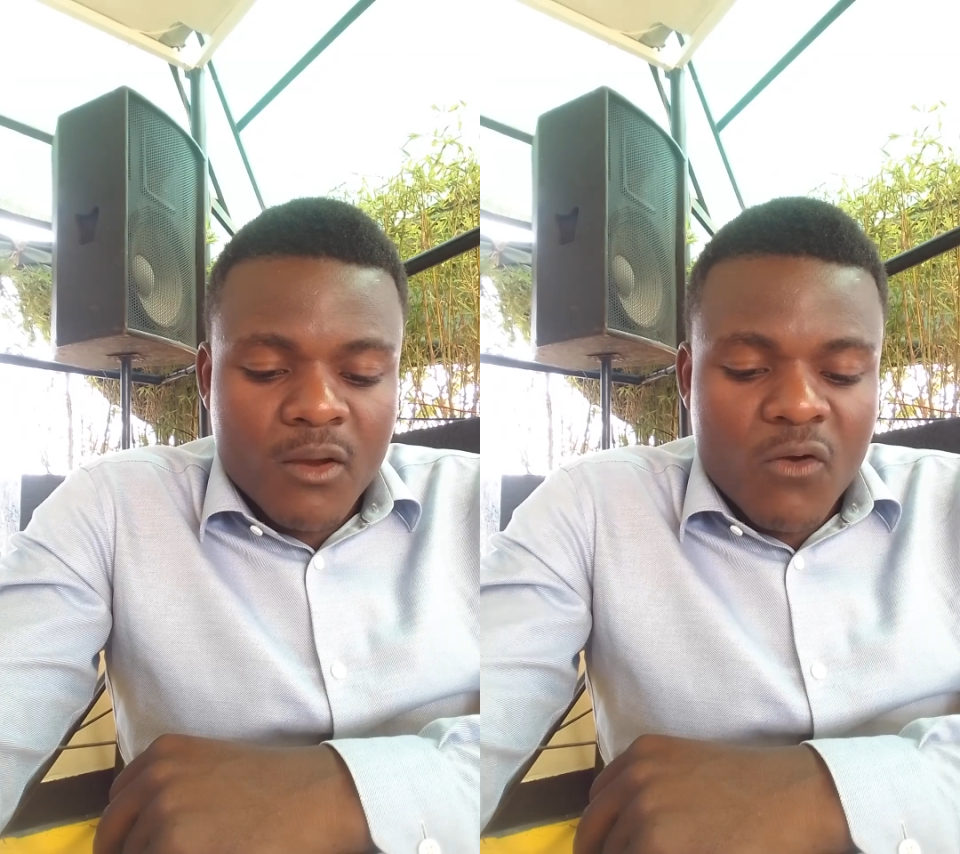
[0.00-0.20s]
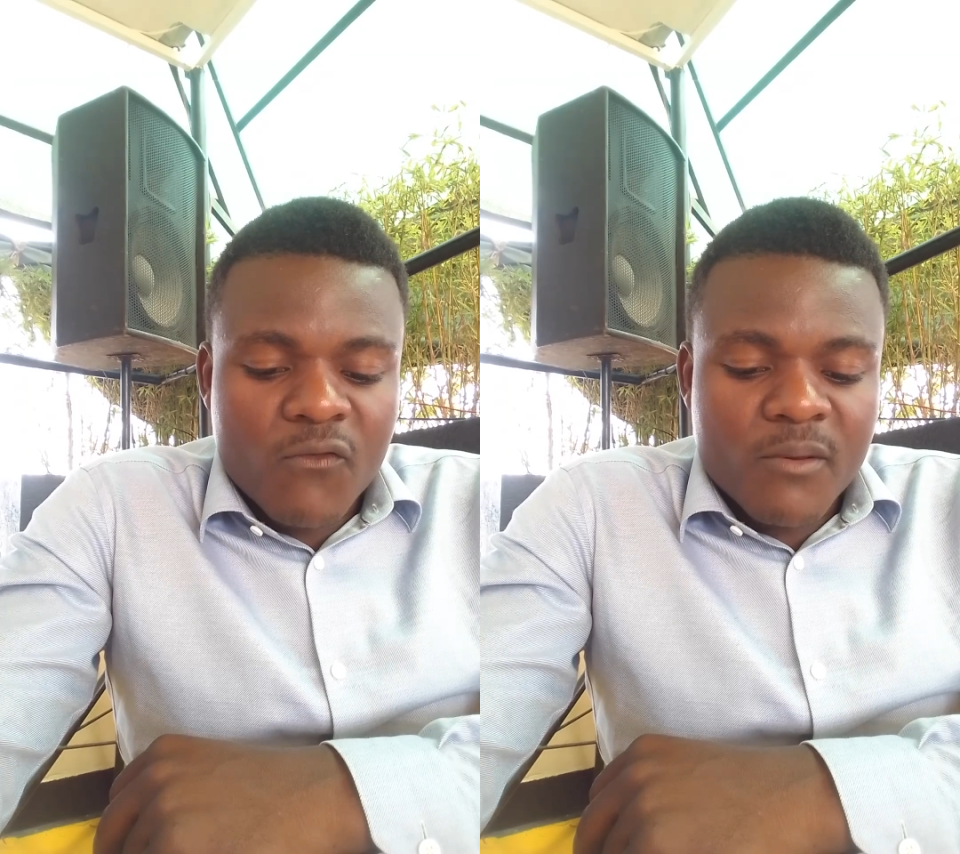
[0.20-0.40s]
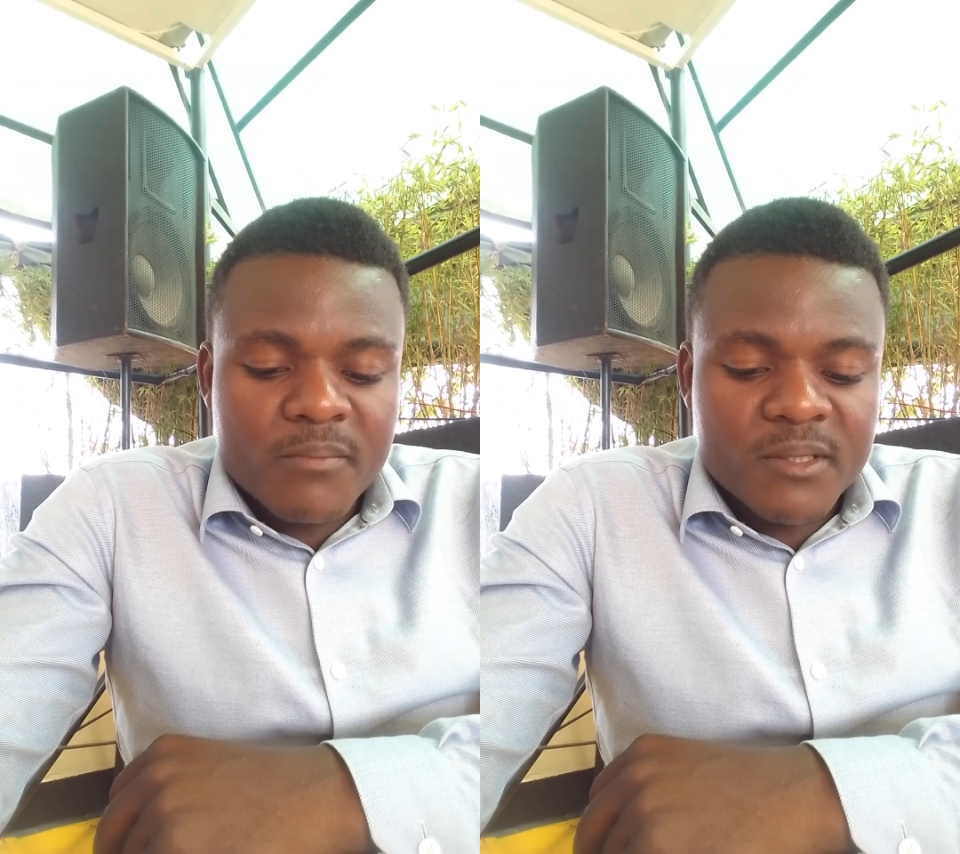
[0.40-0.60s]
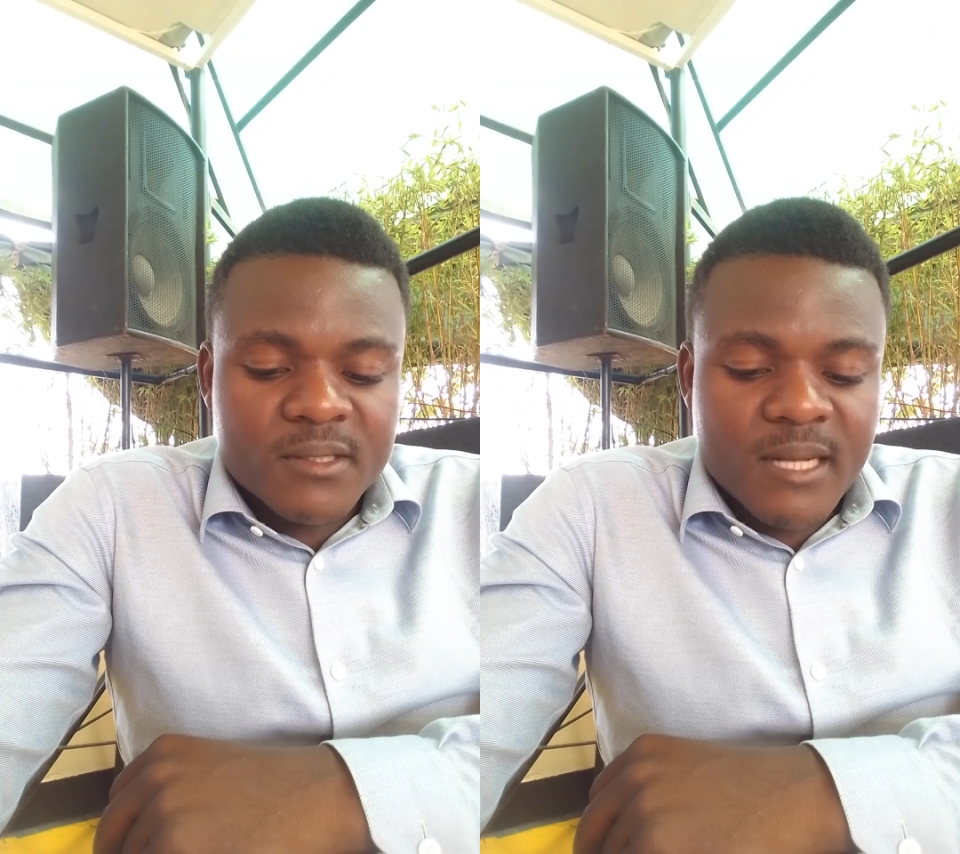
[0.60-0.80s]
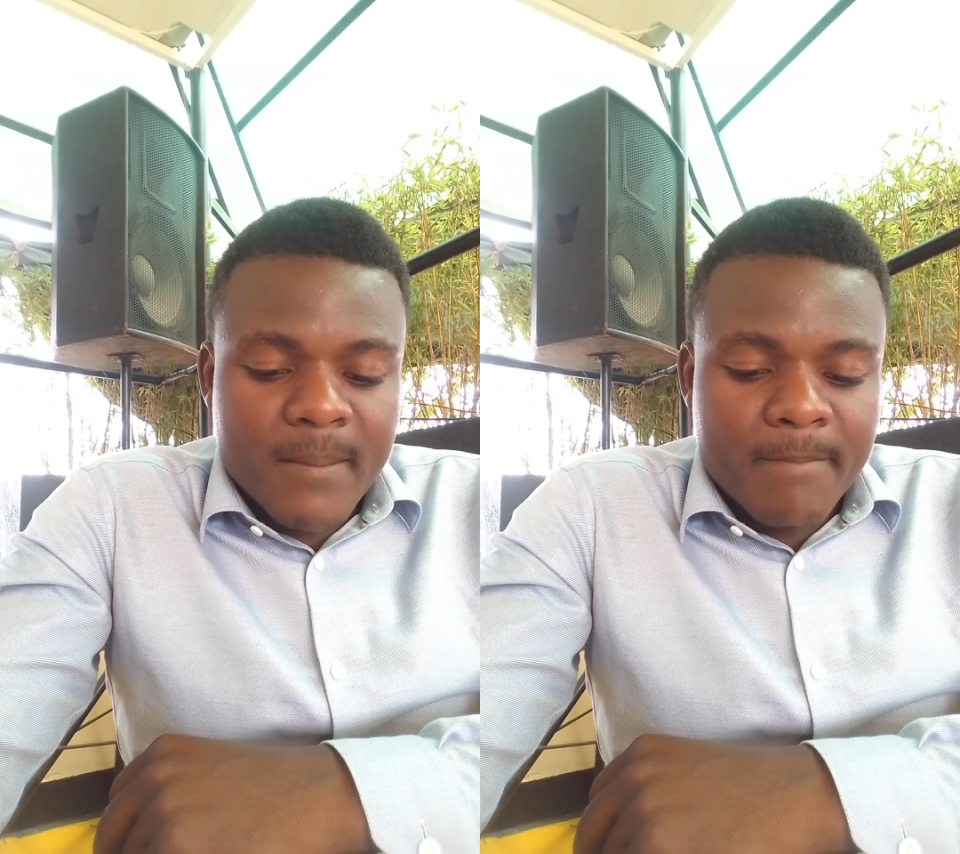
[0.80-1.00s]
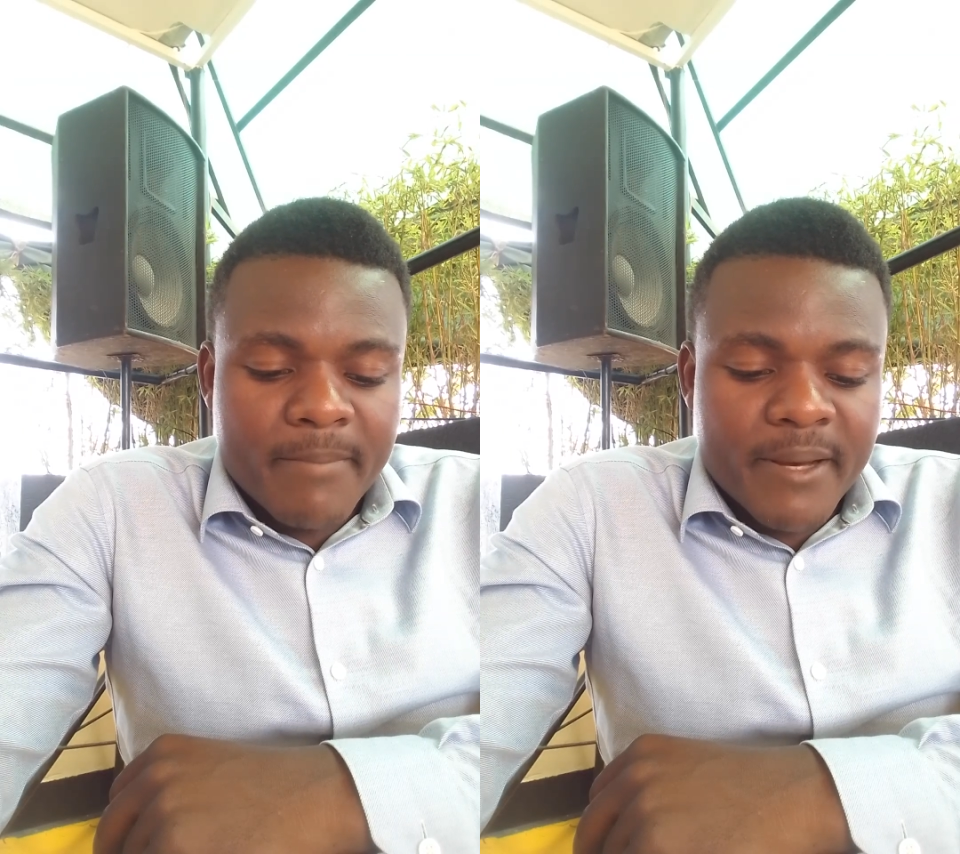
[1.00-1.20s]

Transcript: over Mr.